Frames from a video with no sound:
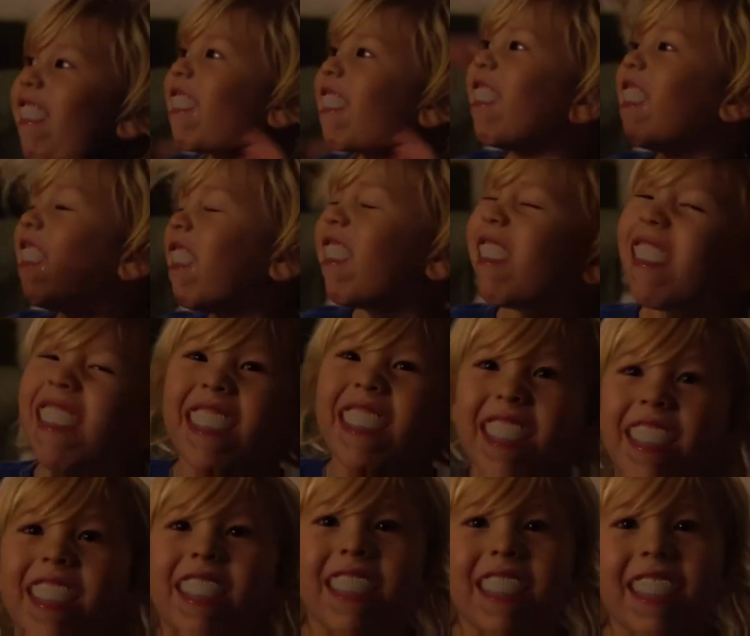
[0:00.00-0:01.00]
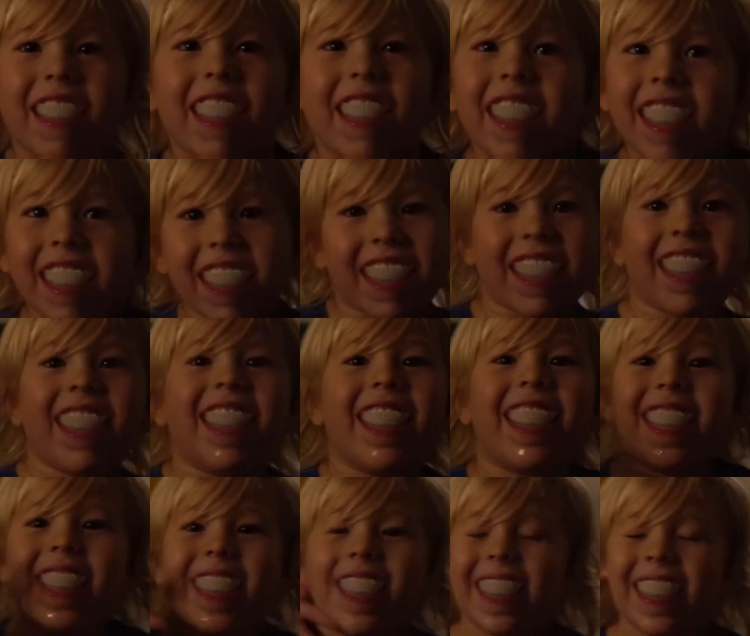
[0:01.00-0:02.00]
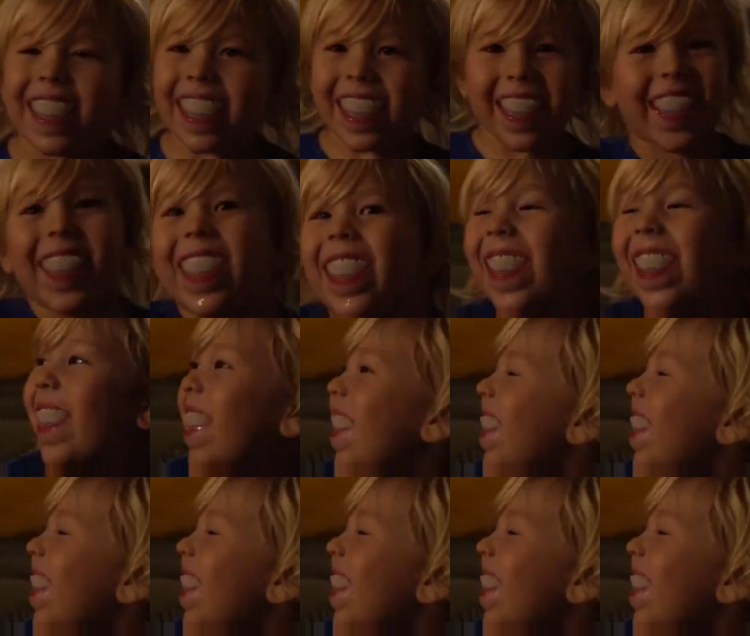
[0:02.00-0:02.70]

growth through pain this is one of